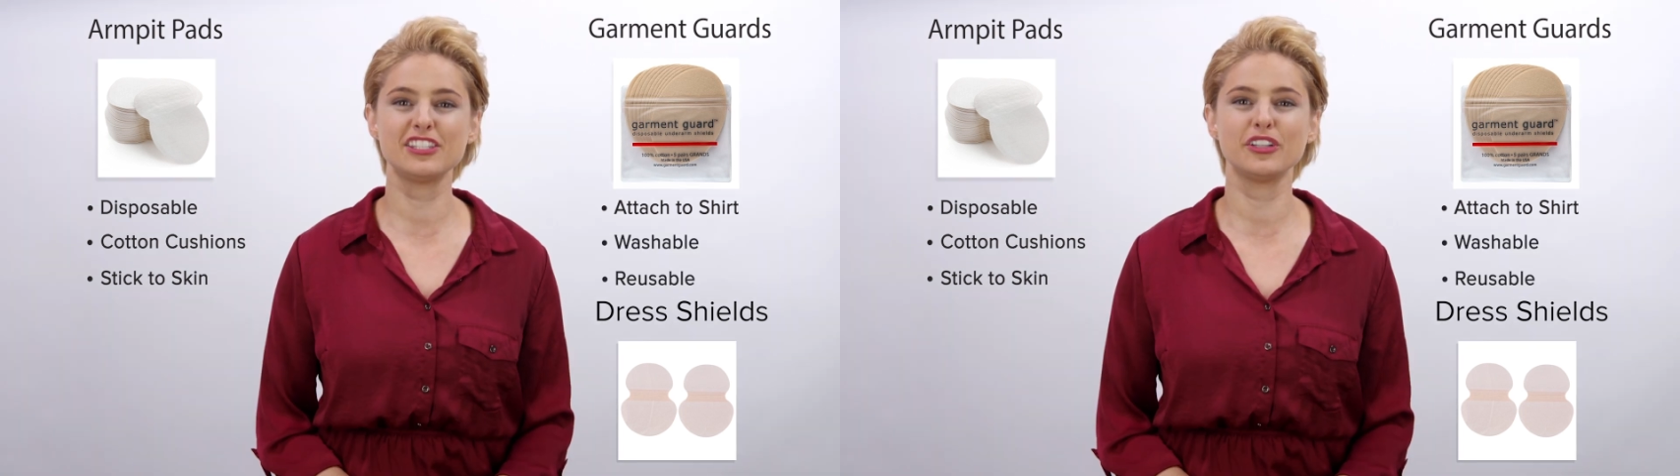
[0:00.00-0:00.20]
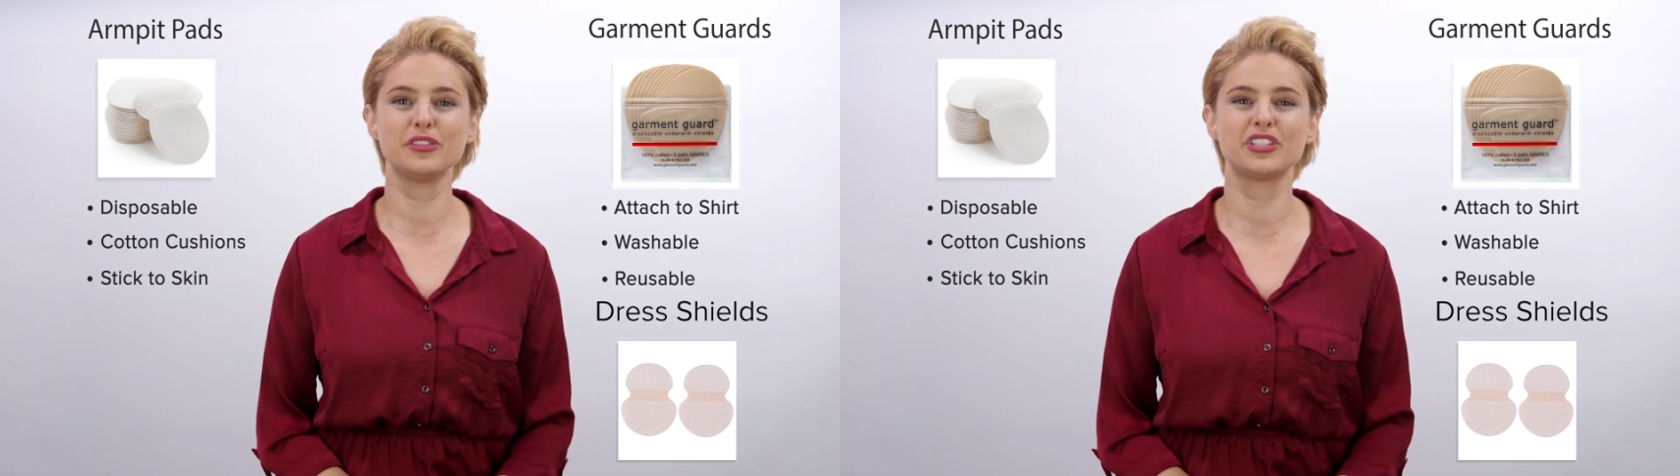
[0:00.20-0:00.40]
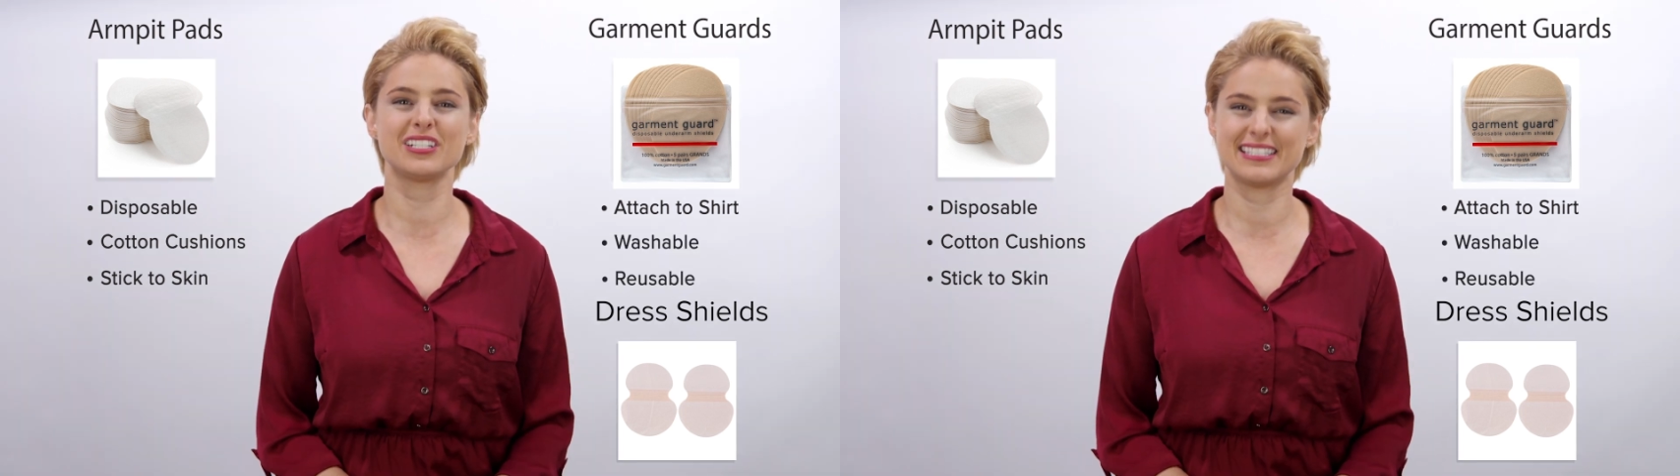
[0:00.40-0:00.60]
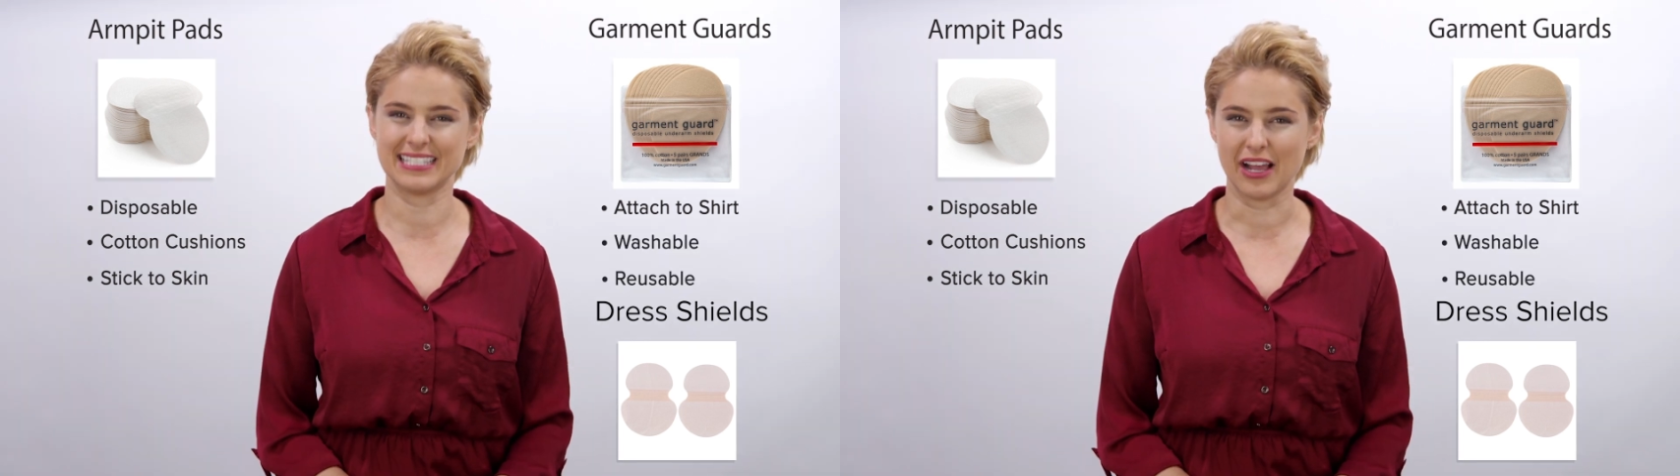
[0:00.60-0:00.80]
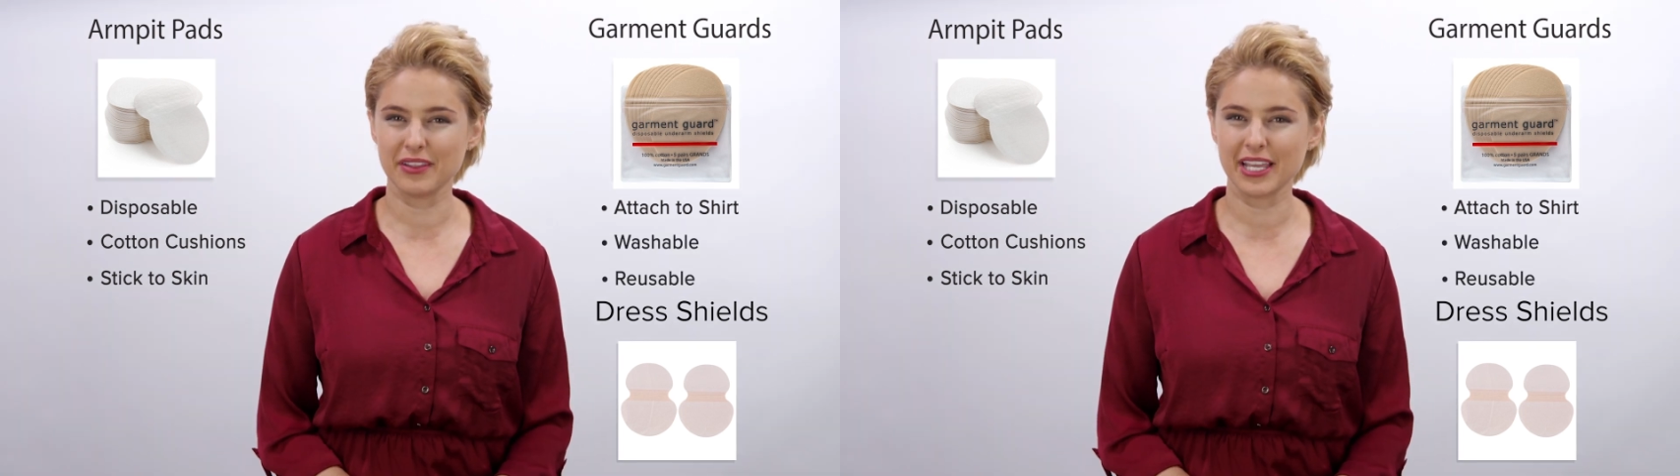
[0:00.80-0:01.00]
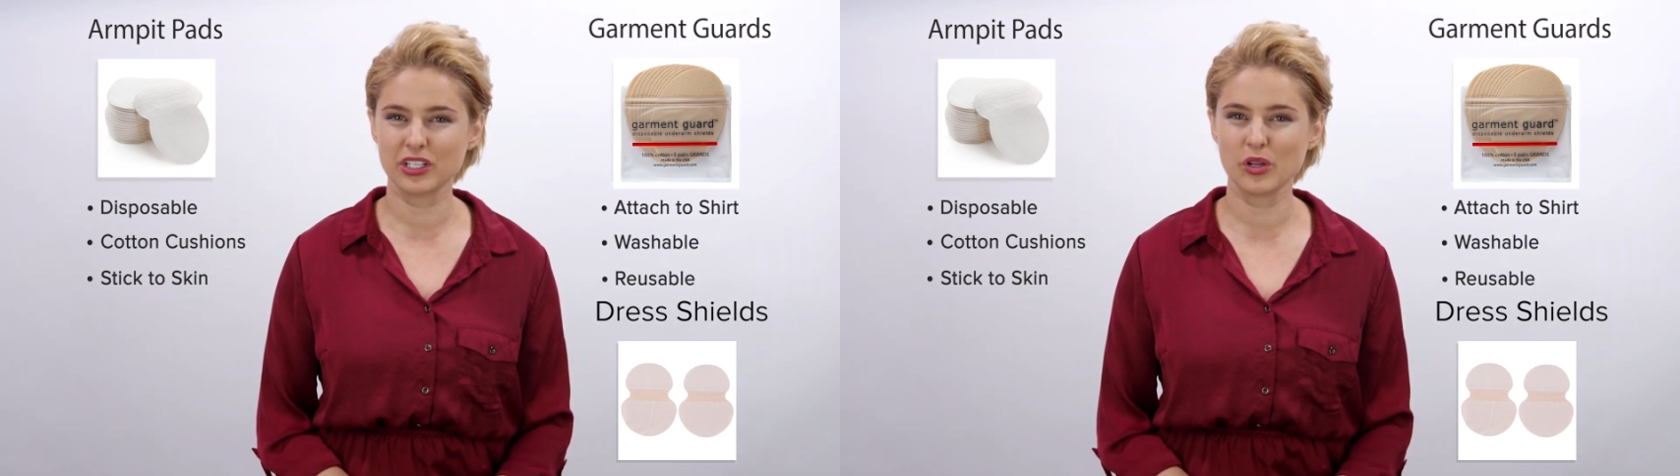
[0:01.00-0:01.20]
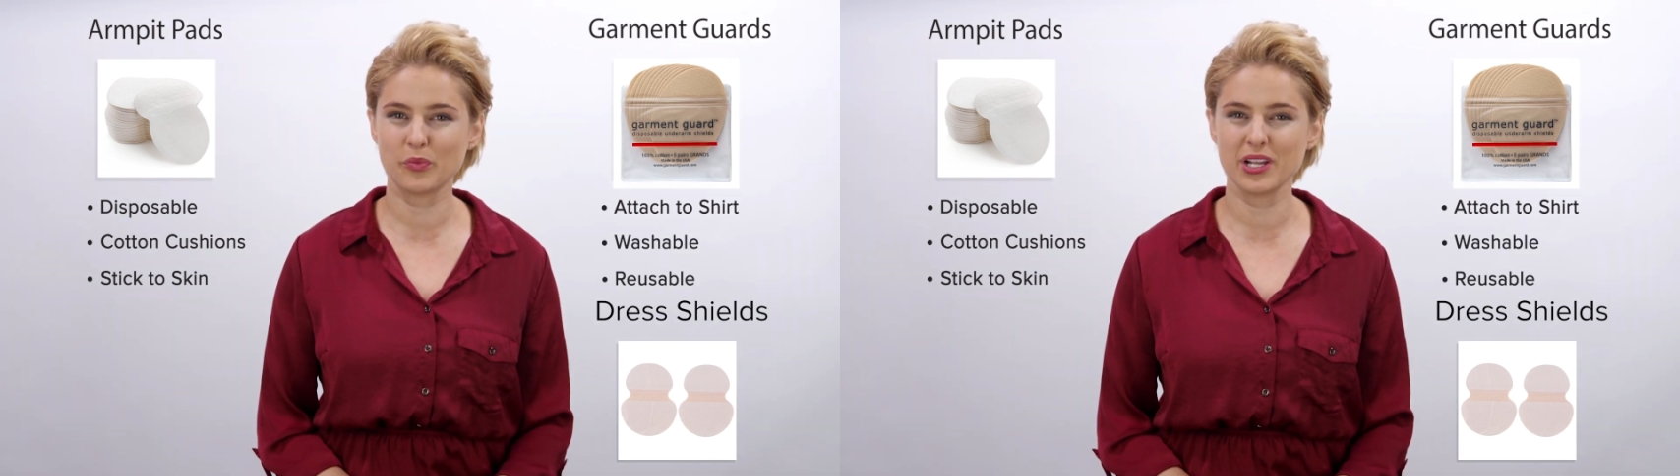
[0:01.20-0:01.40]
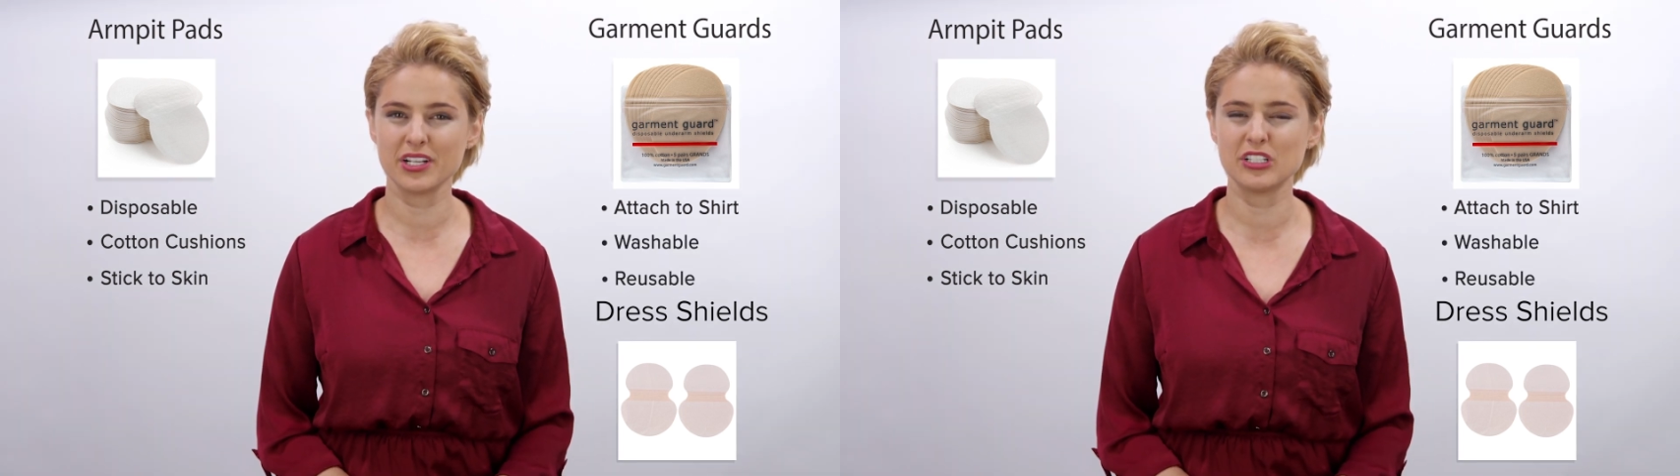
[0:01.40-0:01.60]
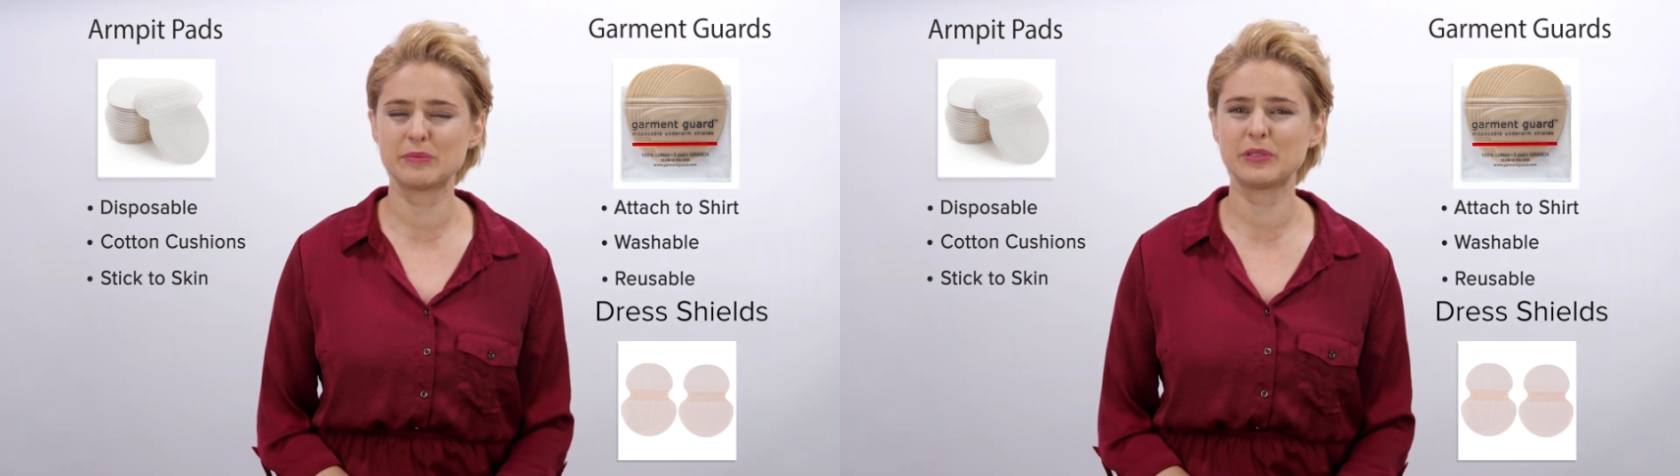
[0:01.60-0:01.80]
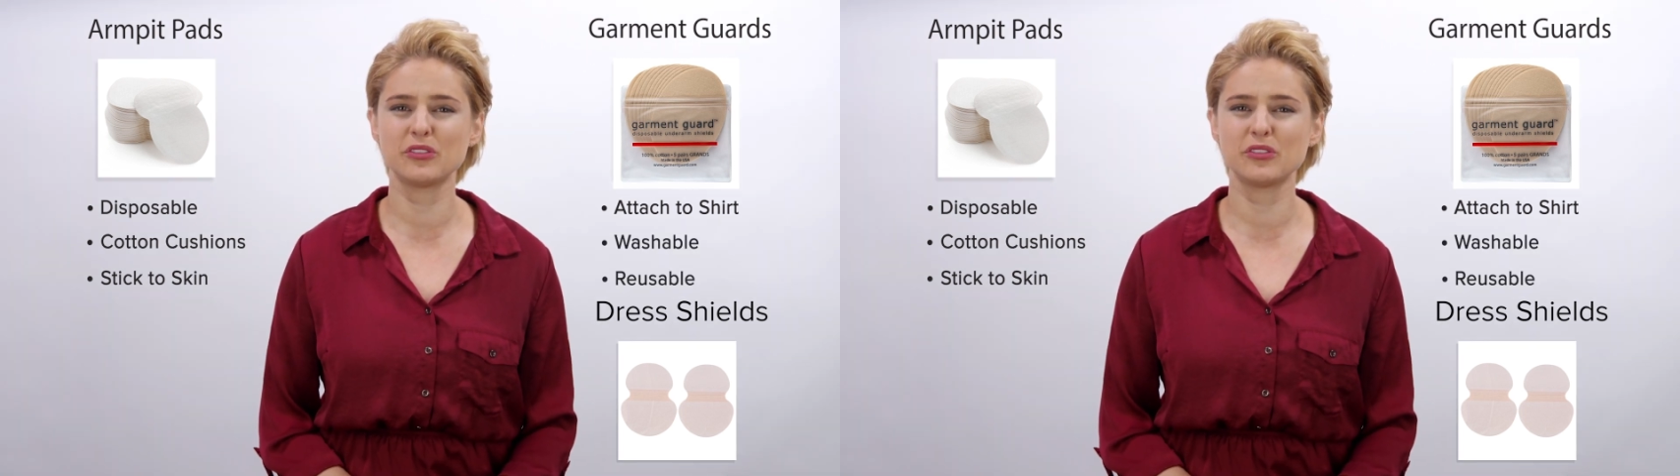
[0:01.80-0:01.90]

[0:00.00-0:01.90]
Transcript: These solutions sound like no-brainers,